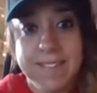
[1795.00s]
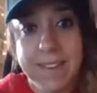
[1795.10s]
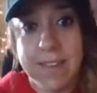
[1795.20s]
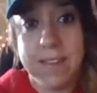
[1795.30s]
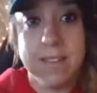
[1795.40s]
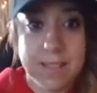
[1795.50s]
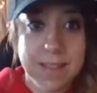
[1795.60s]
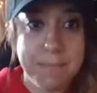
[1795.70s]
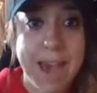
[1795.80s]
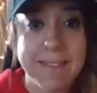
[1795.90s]
to
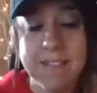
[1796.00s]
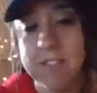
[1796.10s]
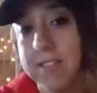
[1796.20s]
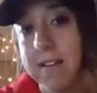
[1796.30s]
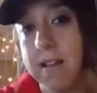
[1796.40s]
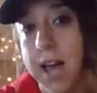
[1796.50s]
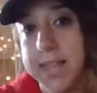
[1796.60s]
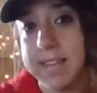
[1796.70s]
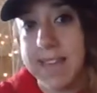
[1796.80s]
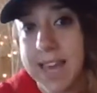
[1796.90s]
the passages that are
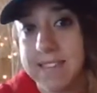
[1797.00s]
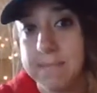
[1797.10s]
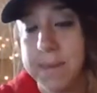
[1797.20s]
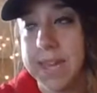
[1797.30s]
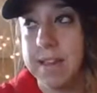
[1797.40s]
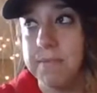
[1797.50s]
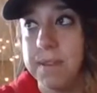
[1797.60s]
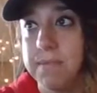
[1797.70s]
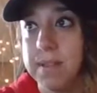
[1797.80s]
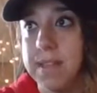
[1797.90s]
on the test, because
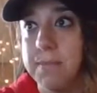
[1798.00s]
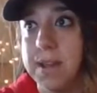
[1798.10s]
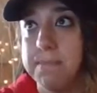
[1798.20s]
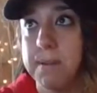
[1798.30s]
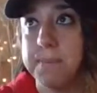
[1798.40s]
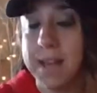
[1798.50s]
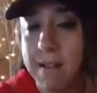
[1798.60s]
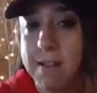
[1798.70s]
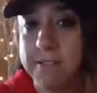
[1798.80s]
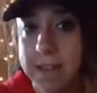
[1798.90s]
we really want to
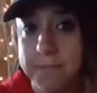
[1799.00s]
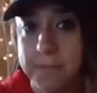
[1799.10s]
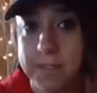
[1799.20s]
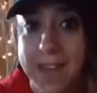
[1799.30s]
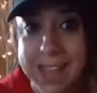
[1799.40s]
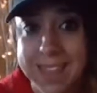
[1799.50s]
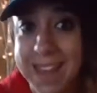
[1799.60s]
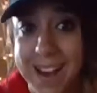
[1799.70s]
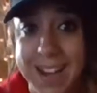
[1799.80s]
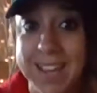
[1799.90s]
prepare ourselves for the fact
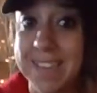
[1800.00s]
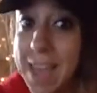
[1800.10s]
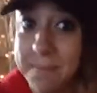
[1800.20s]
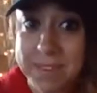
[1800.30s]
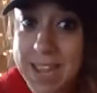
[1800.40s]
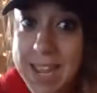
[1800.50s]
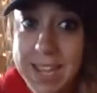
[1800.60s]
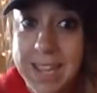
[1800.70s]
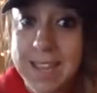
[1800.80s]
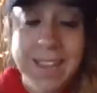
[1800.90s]
that on exam day,
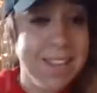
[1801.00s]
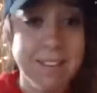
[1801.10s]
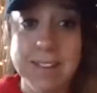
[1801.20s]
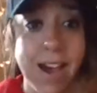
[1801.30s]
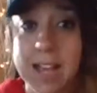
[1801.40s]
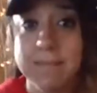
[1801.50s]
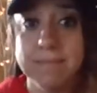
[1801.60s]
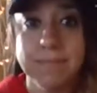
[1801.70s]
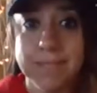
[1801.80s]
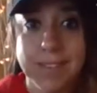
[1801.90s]

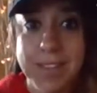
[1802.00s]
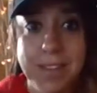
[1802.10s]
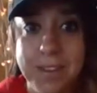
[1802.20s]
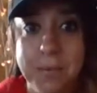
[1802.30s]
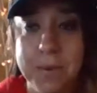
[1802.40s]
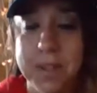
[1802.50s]
you